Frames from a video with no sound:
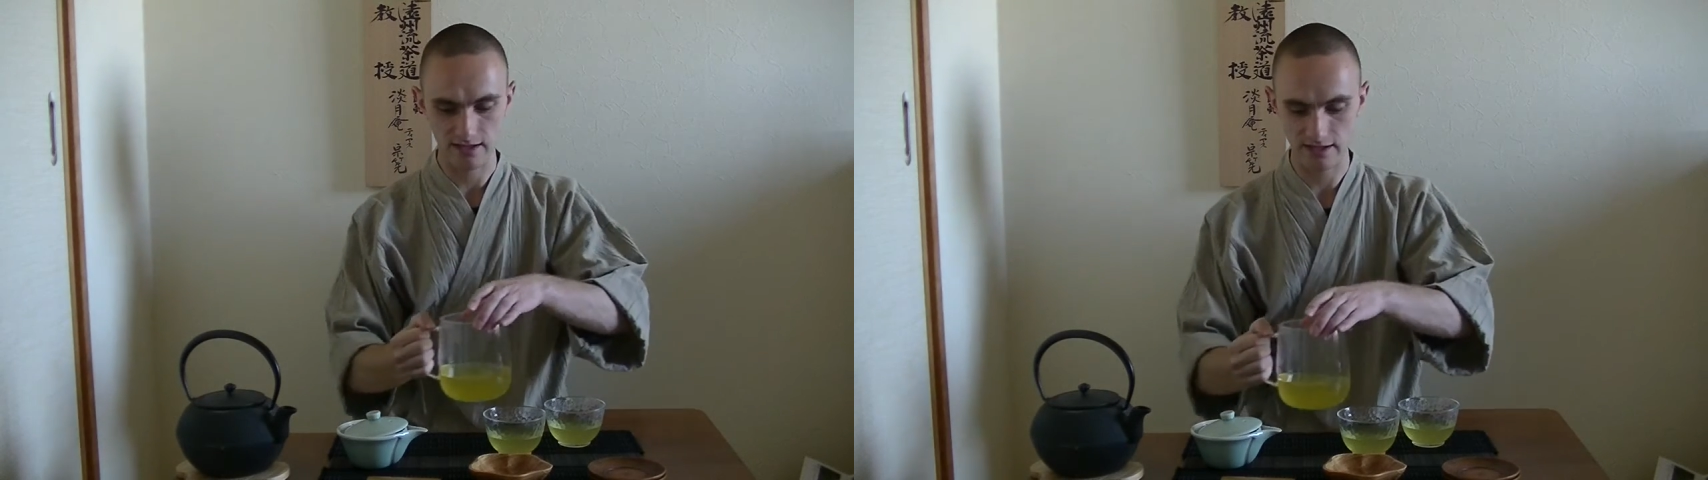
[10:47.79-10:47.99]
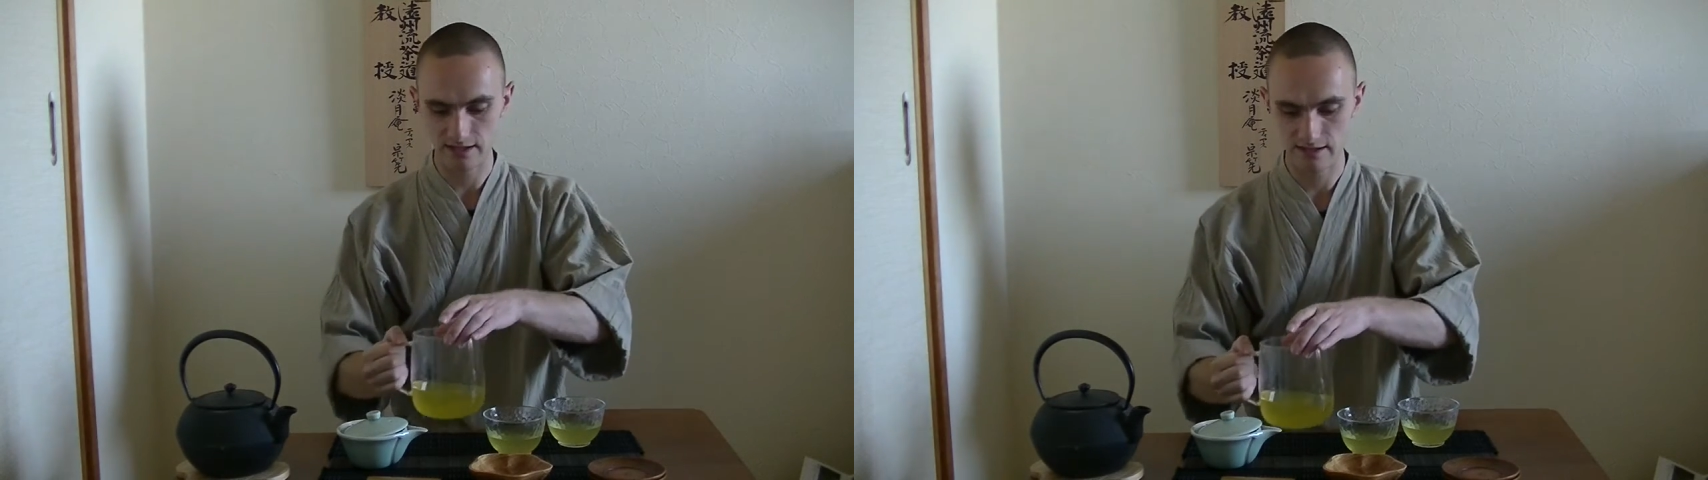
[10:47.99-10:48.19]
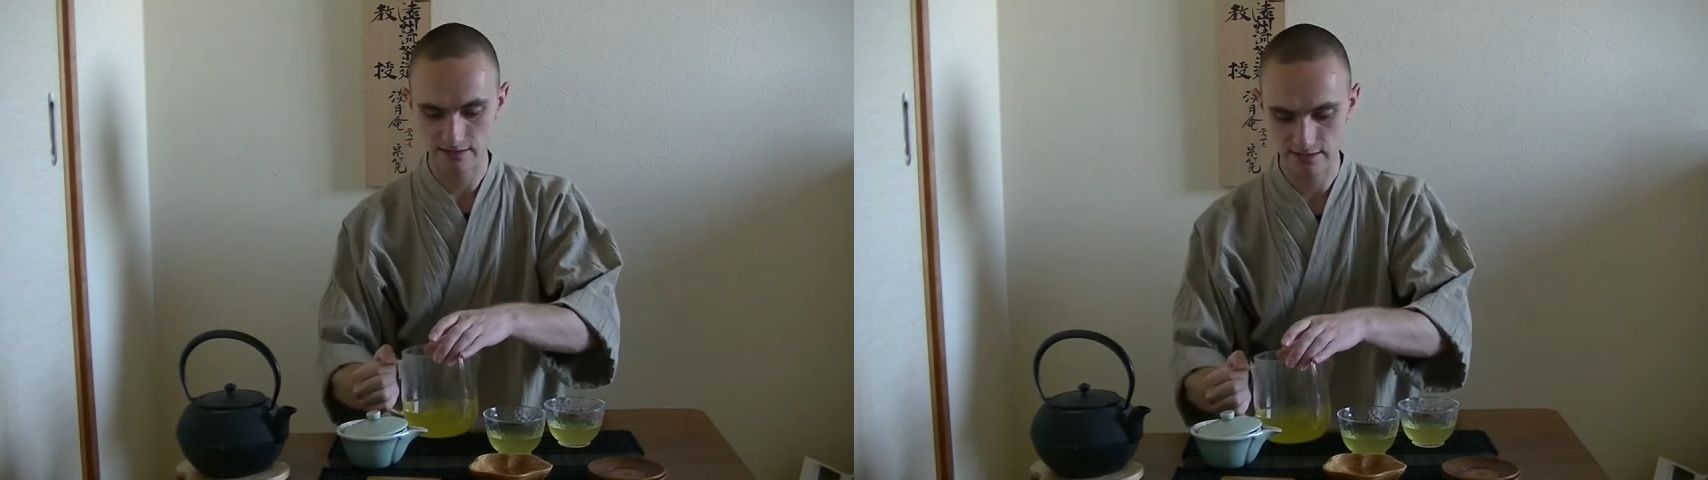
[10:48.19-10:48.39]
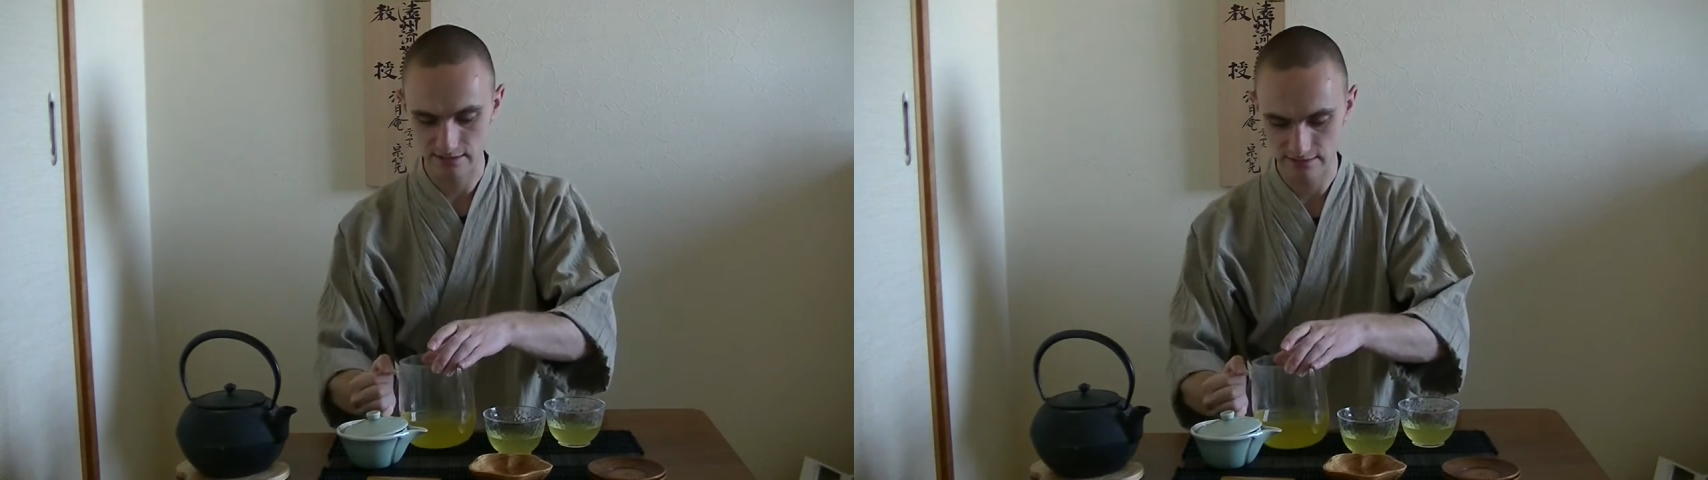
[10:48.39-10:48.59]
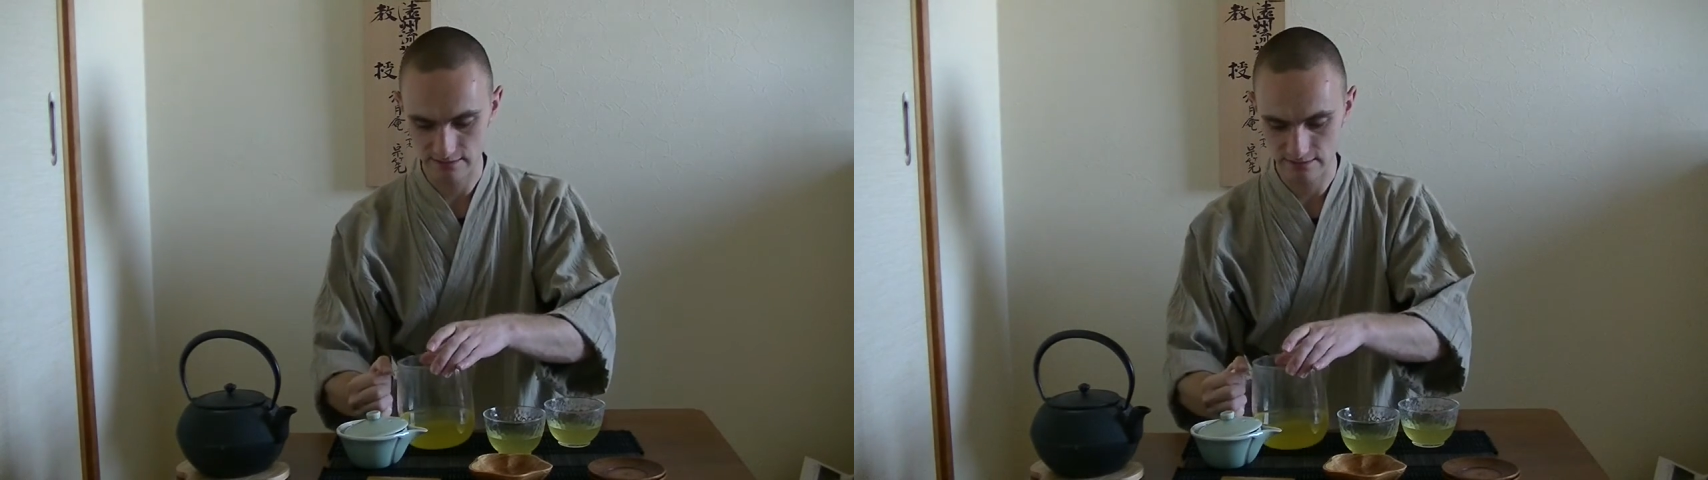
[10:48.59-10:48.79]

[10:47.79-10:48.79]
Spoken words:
and